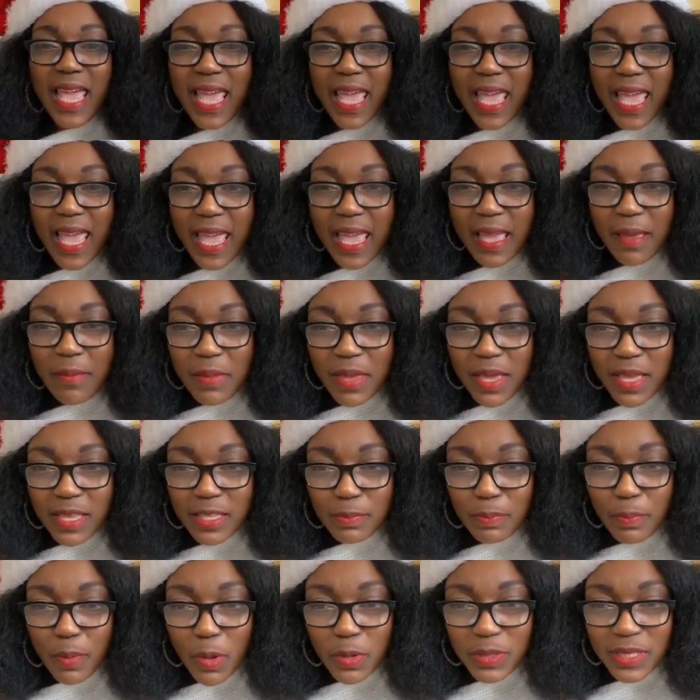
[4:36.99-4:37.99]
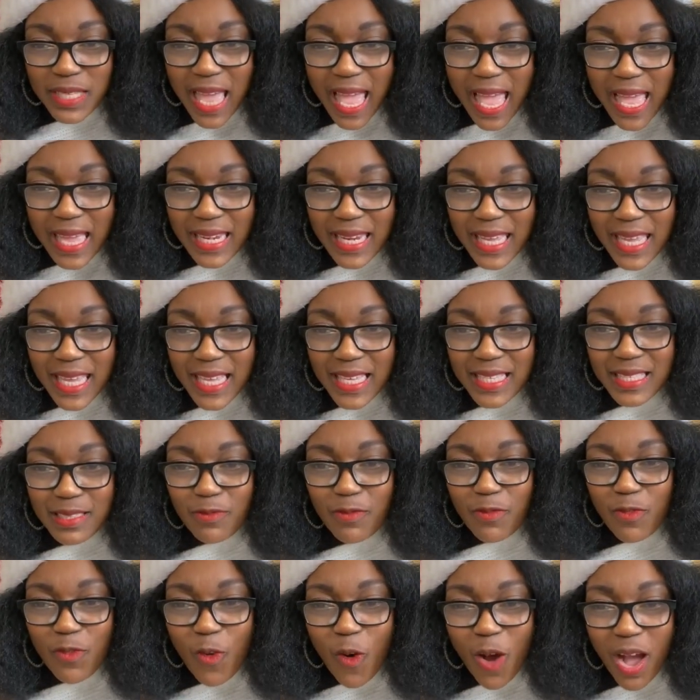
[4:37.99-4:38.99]
Amy's Botanics,
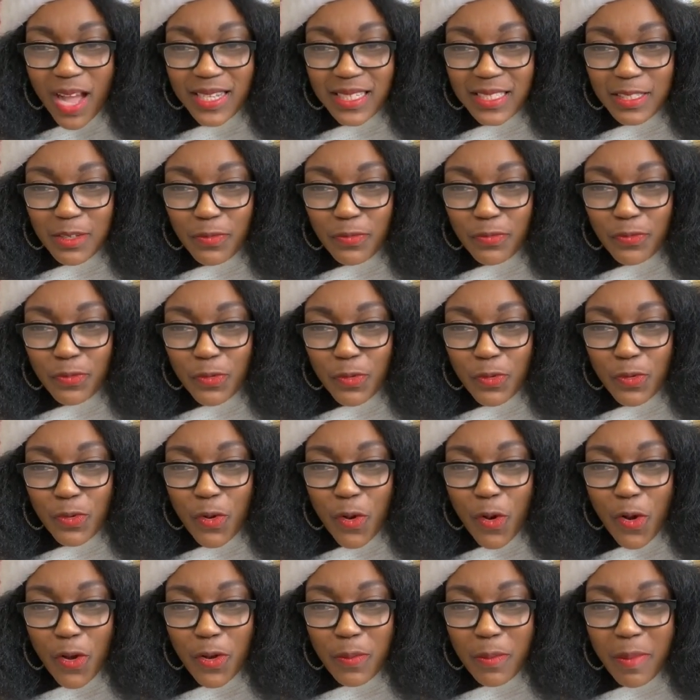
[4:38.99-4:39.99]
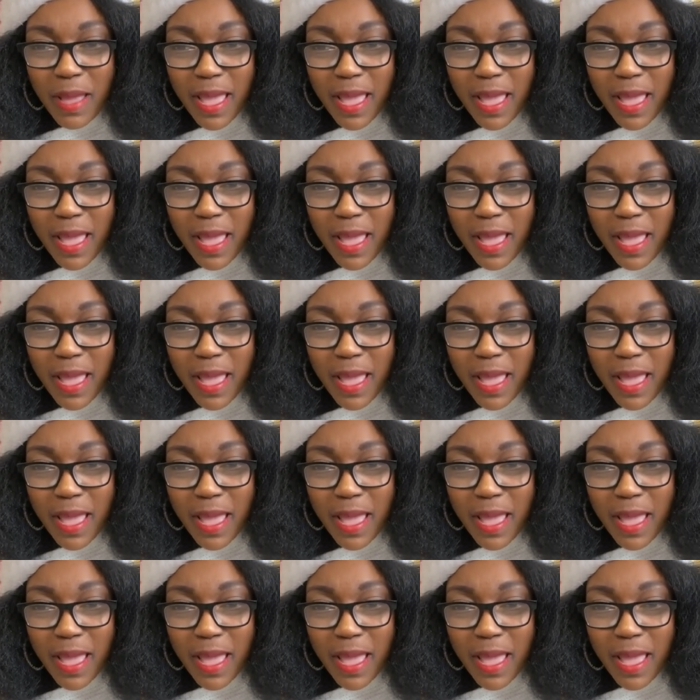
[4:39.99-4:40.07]
wonderful.